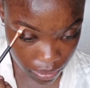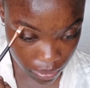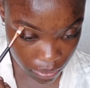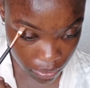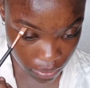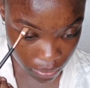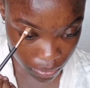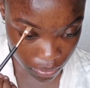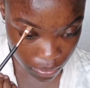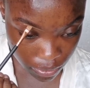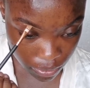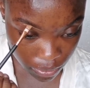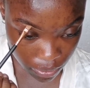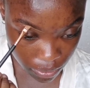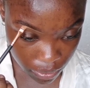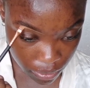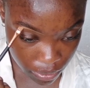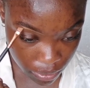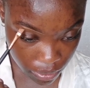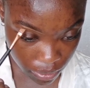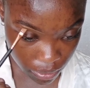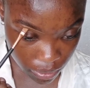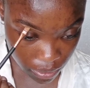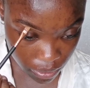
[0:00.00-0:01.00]
you know,
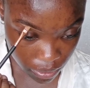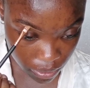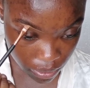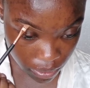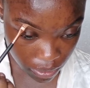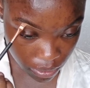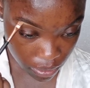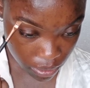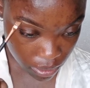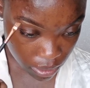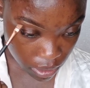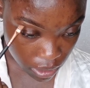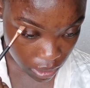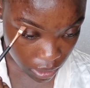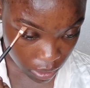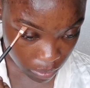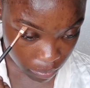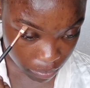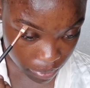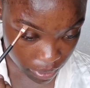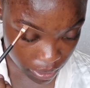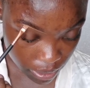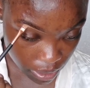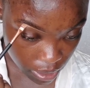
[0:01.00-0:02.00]

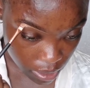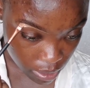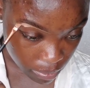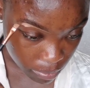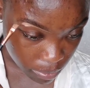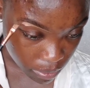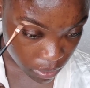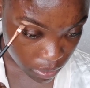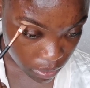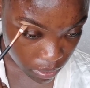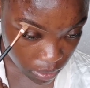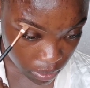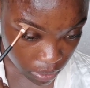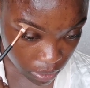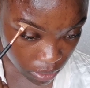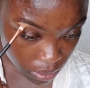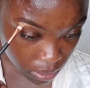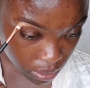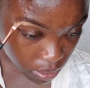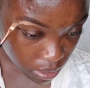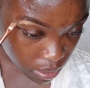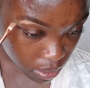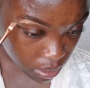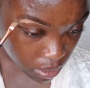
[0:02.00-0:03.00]
not being able
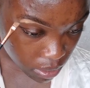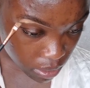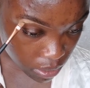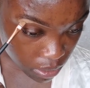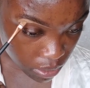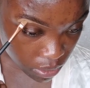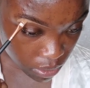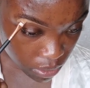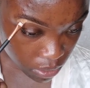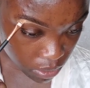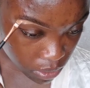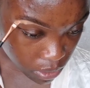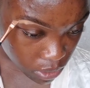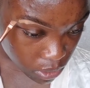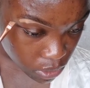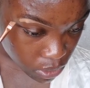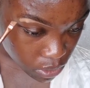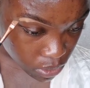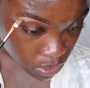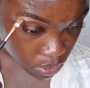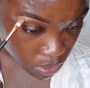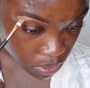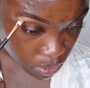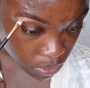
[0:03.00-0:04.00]

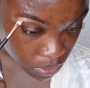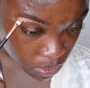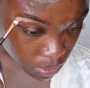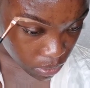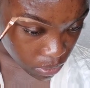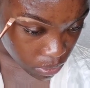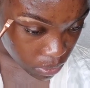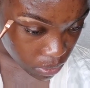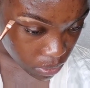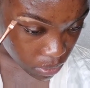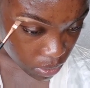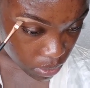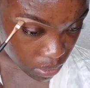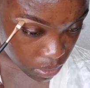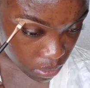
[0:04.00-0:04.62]
to,